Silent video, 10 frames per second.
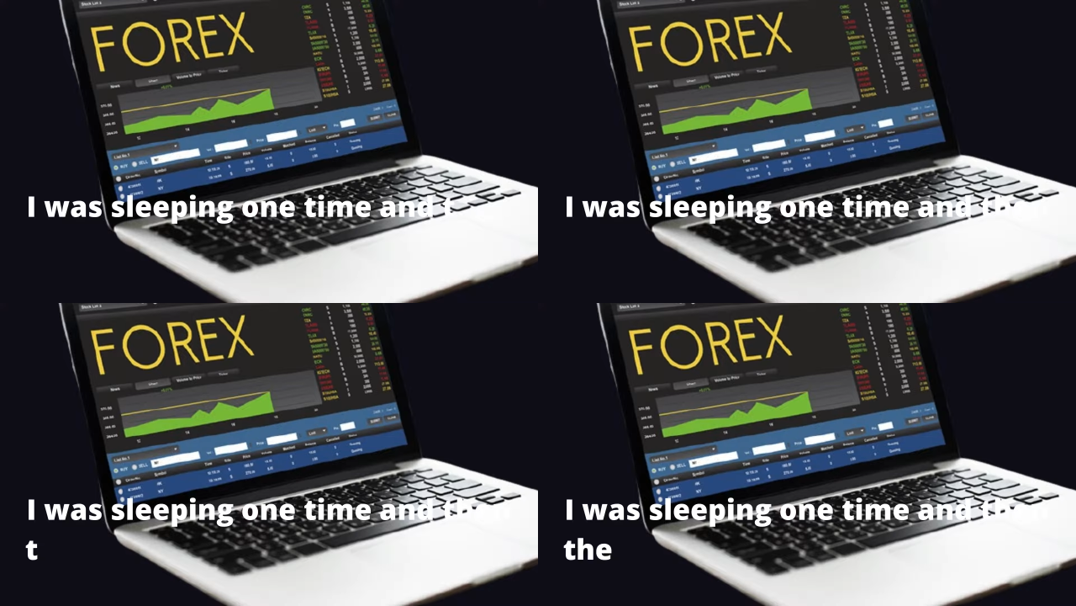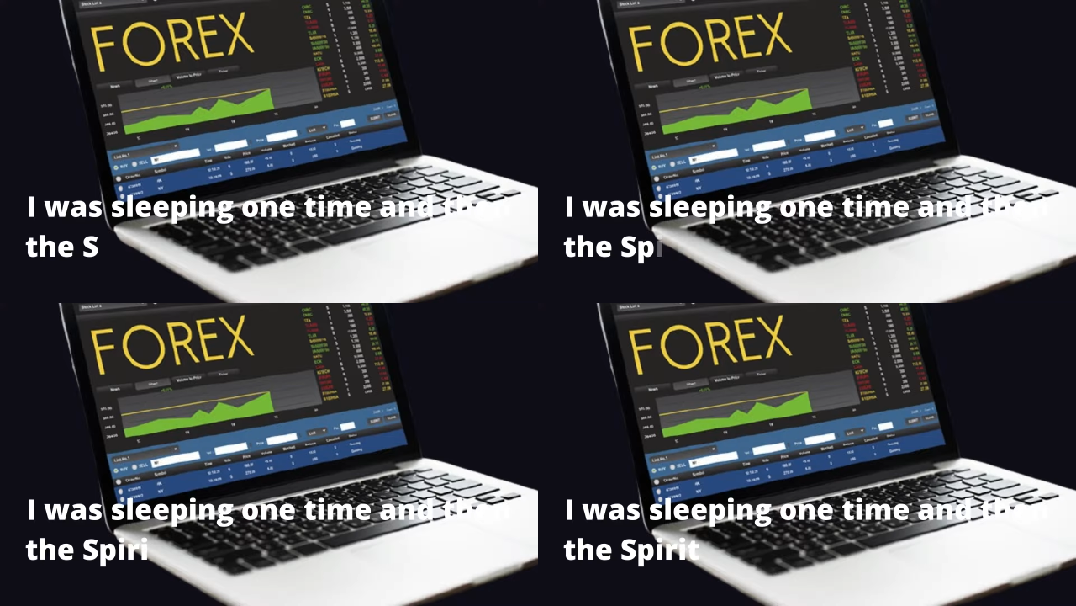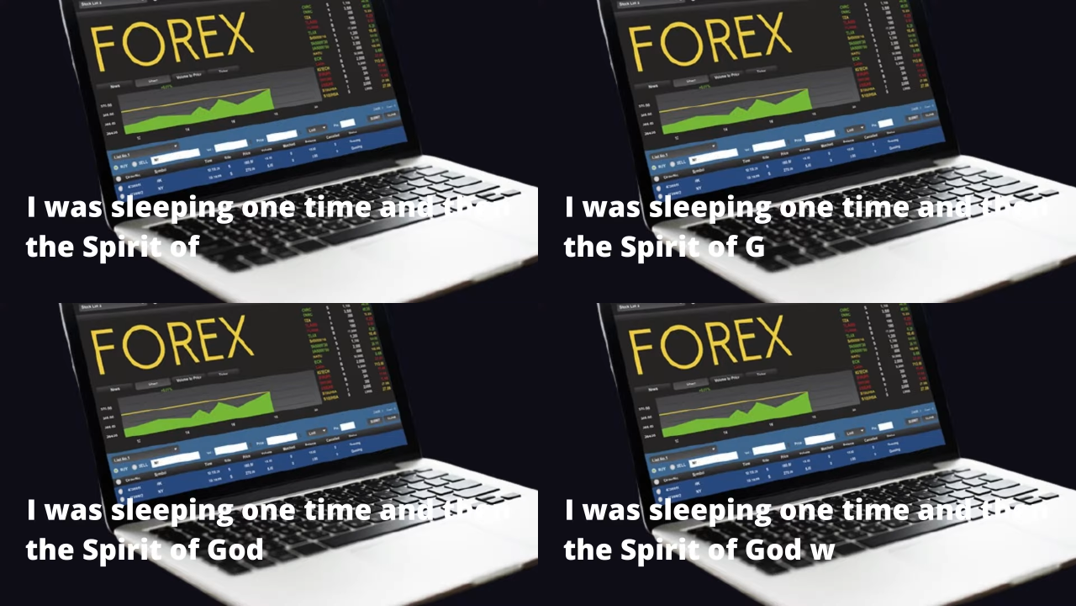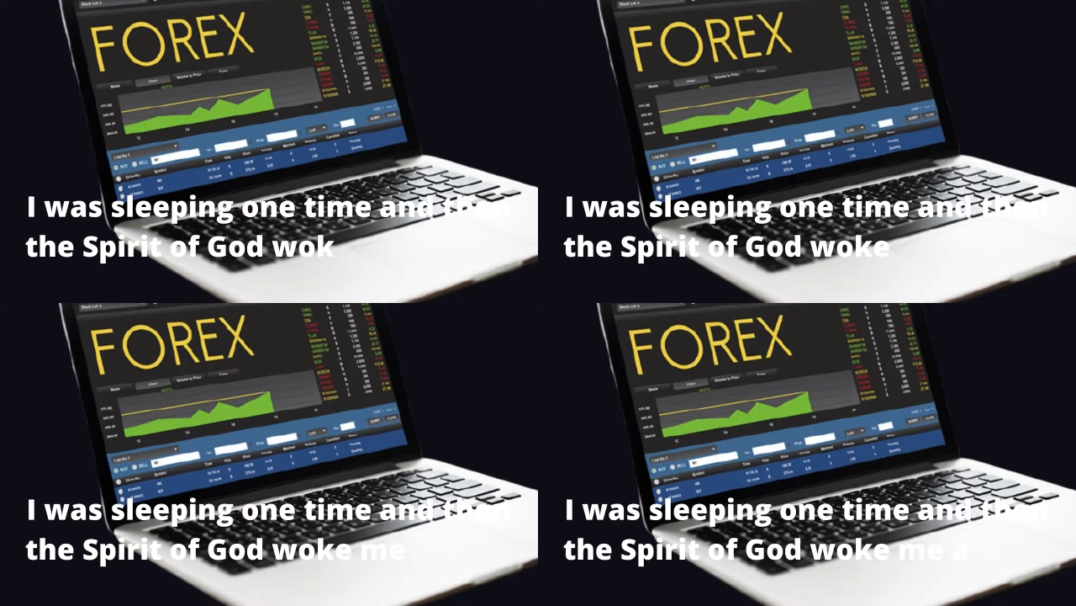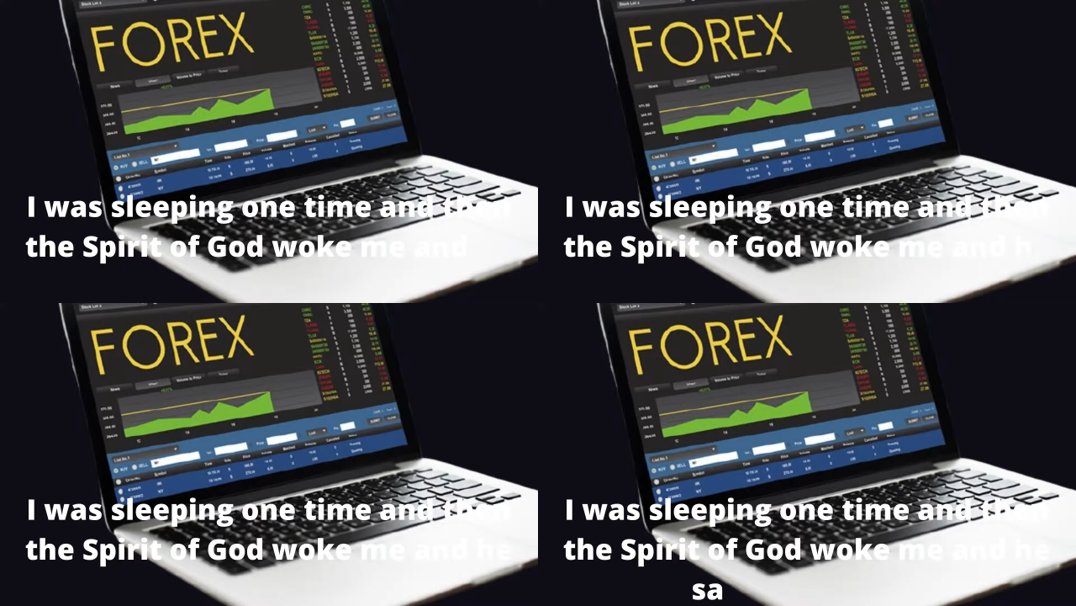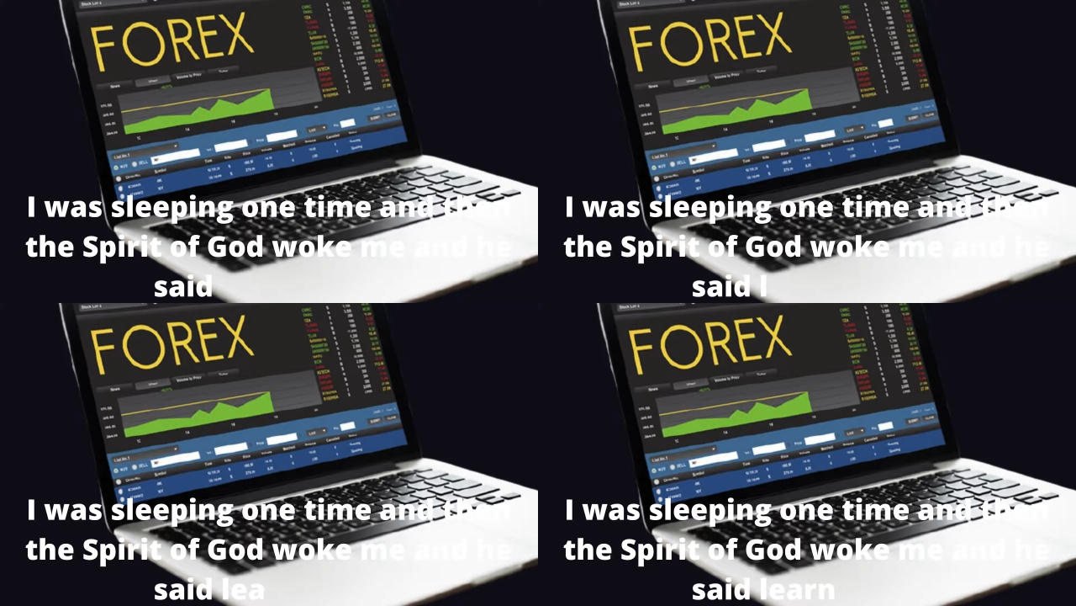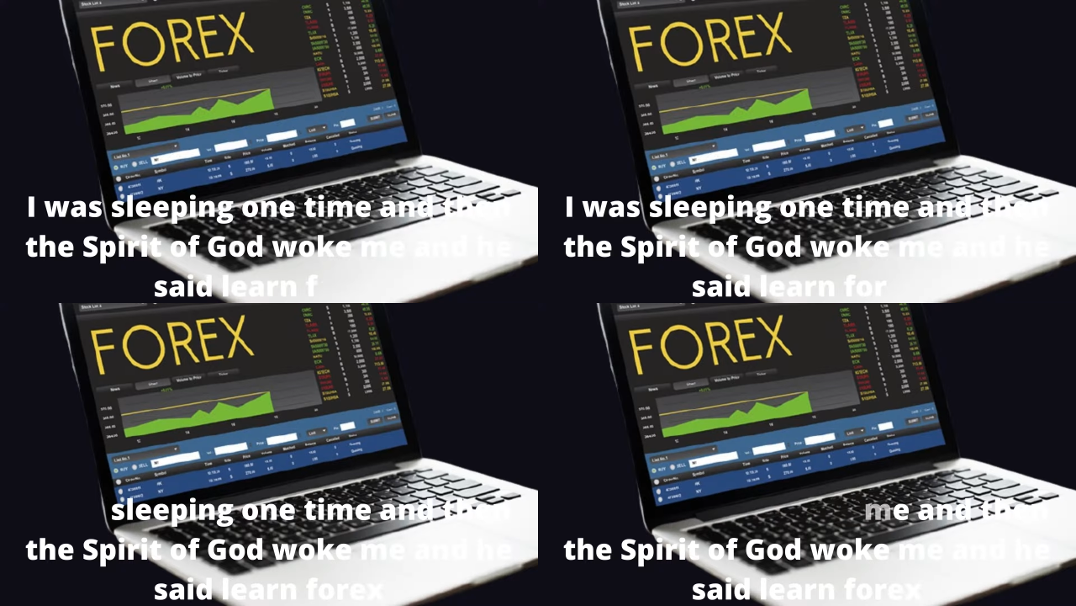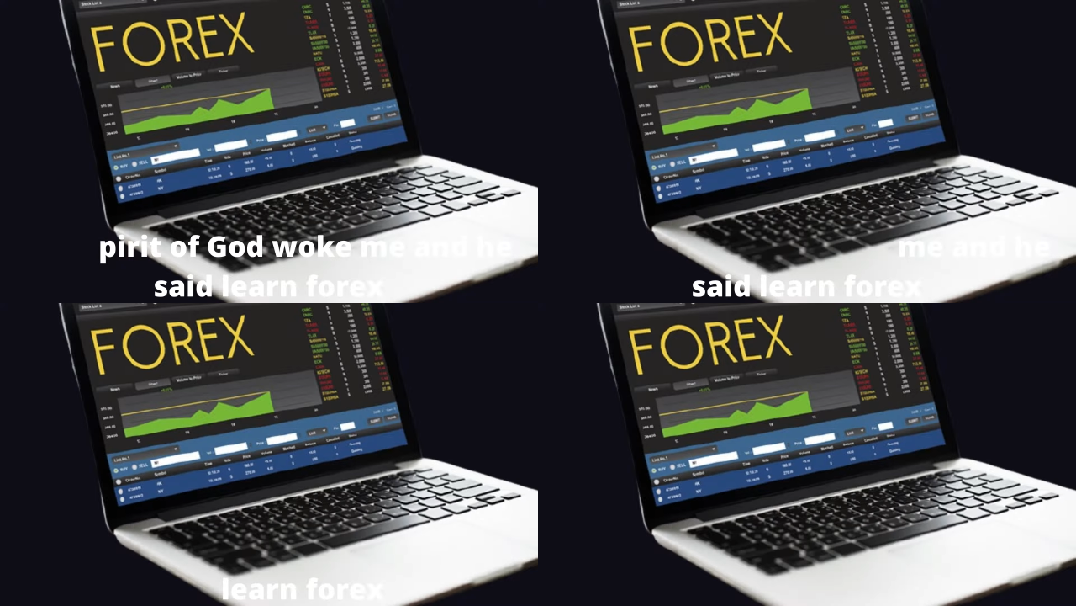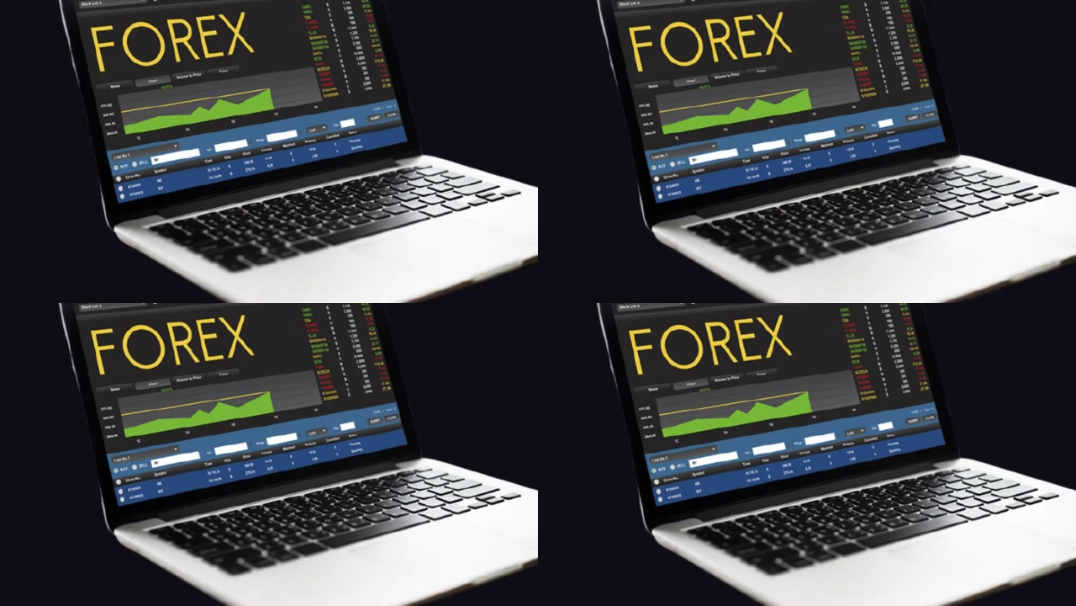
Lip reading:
[unreadable: no face in view]